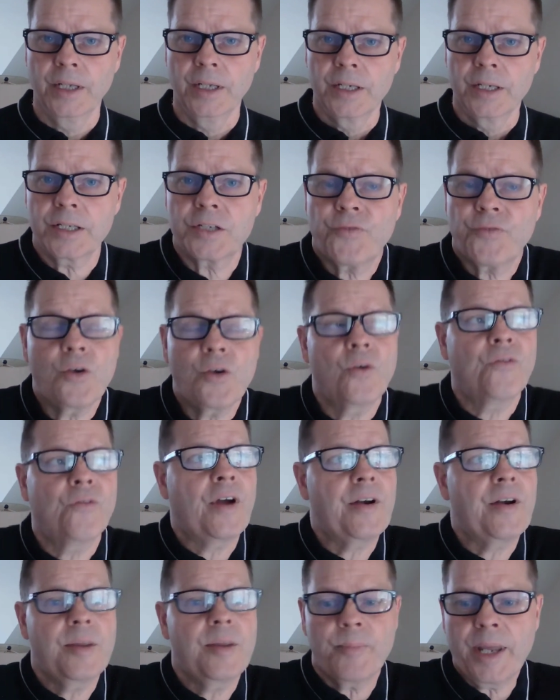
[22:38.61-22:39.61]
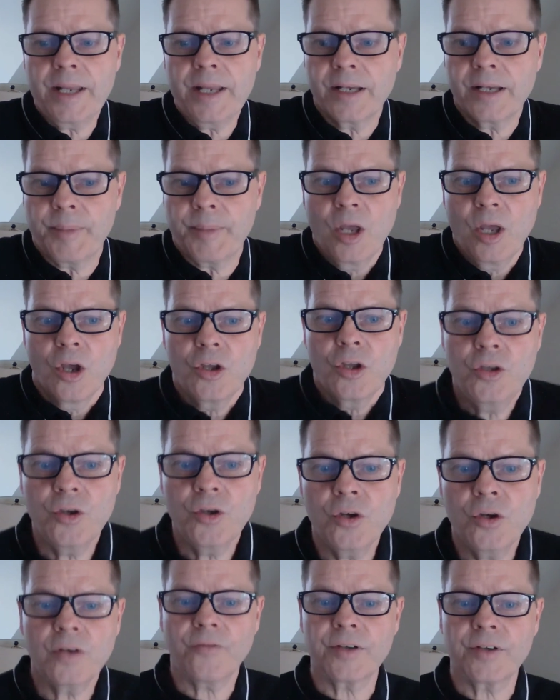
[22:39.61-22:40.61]
Does your very makeup
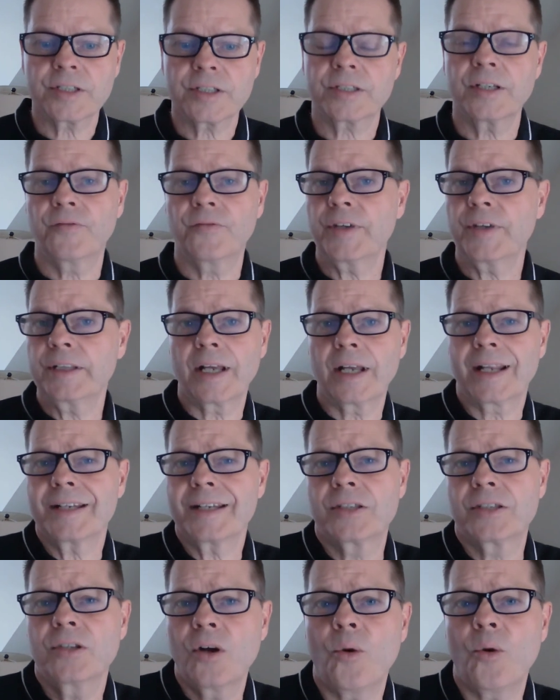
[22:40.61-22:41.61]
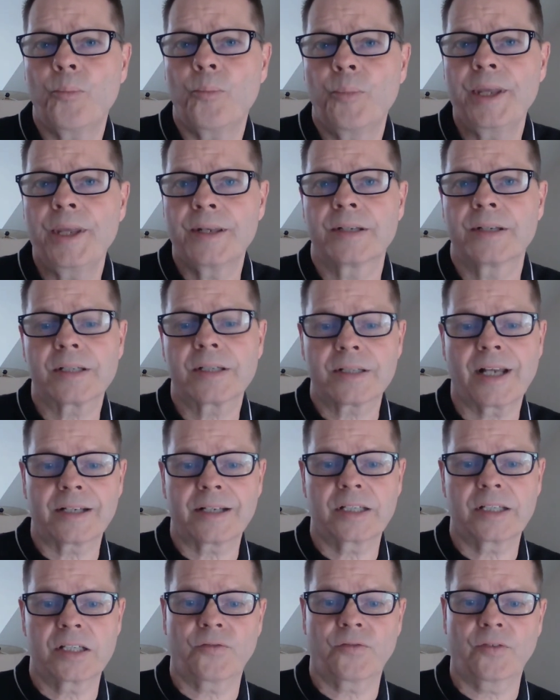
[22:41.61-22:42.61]
yearn for something that is not being
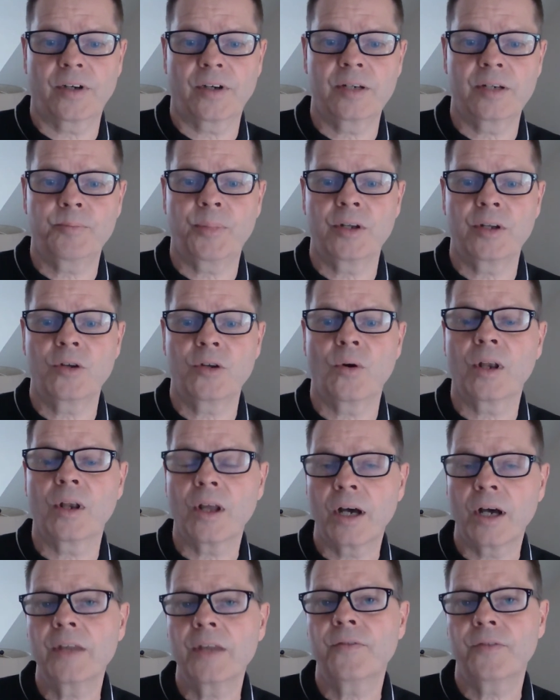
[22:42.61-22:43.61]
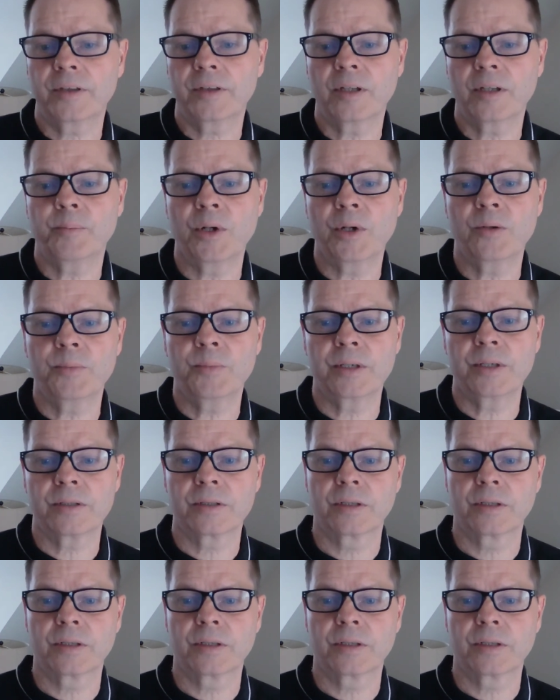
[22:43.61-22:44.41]
satisfied by your life at the moment?